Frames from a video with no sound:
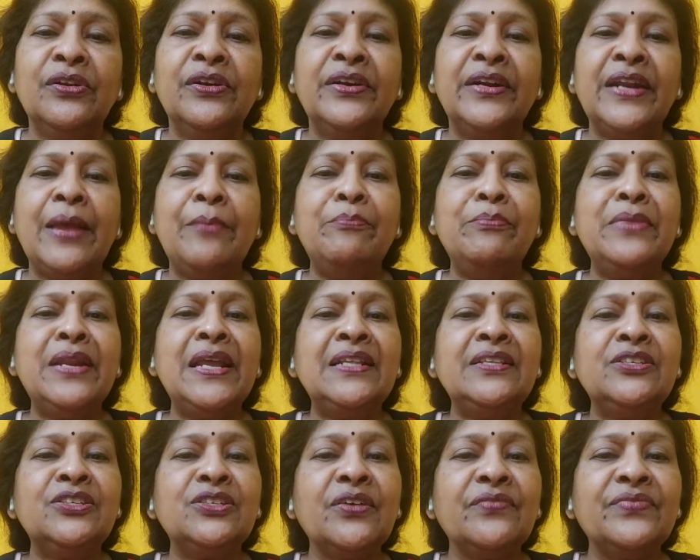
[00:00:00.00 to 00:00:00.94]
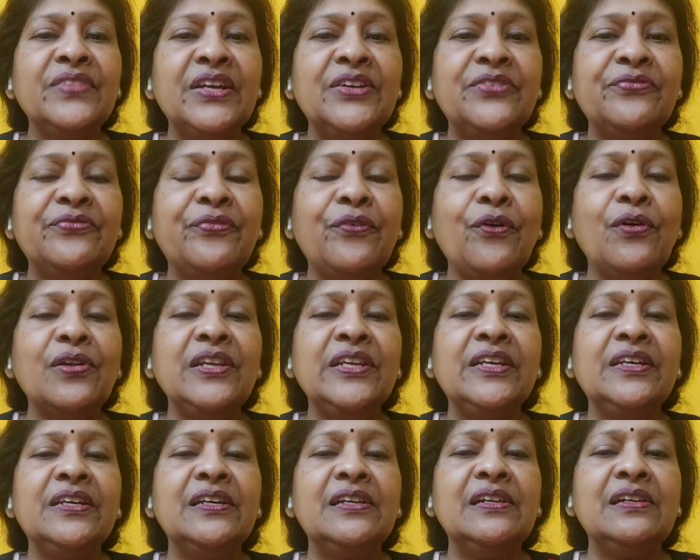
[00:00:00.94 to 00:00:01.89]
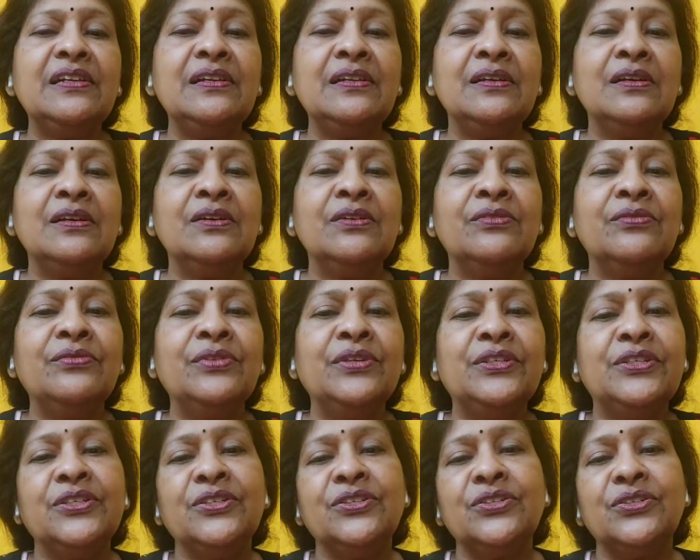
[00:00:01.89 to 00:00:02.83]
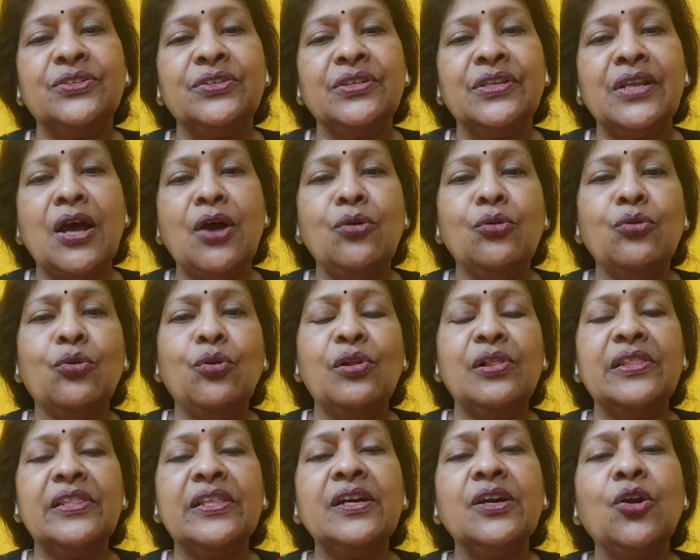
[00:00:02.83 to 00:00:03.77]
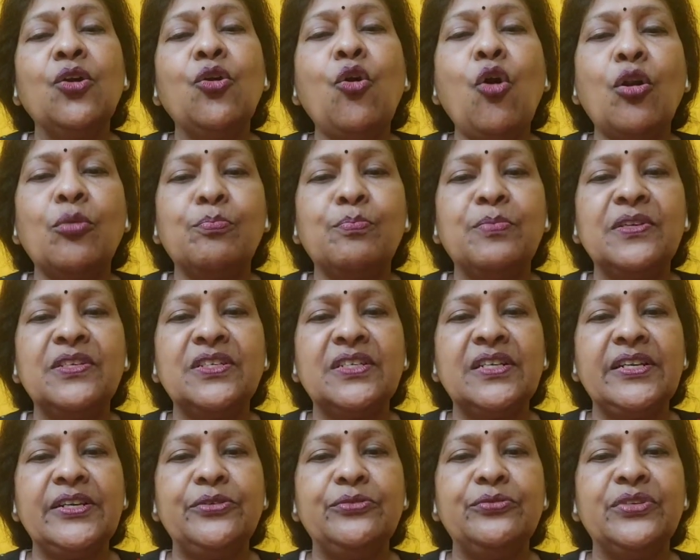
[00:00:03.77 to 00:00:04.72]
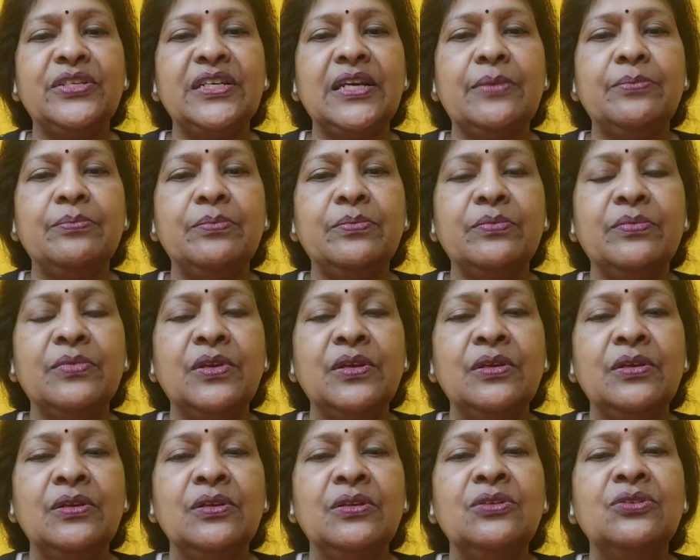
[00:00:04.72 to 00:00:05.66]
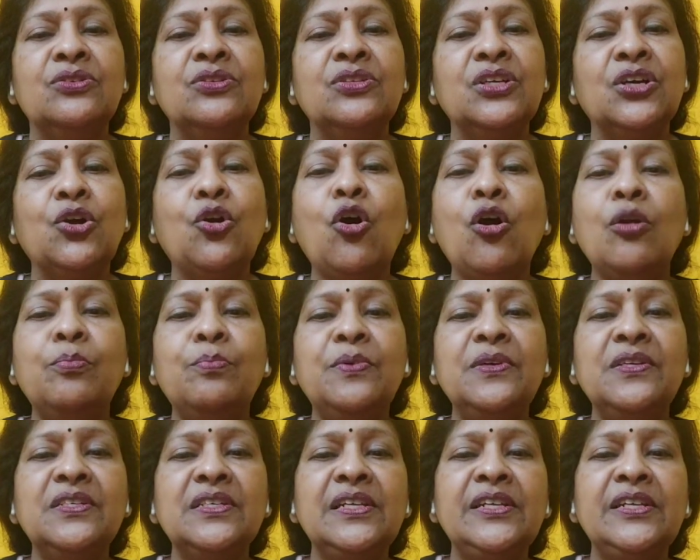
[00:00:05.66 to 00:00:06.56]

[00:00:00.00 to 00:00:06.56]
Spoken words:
remnants of that follicle, which is now called the corpus luteum. So the corpus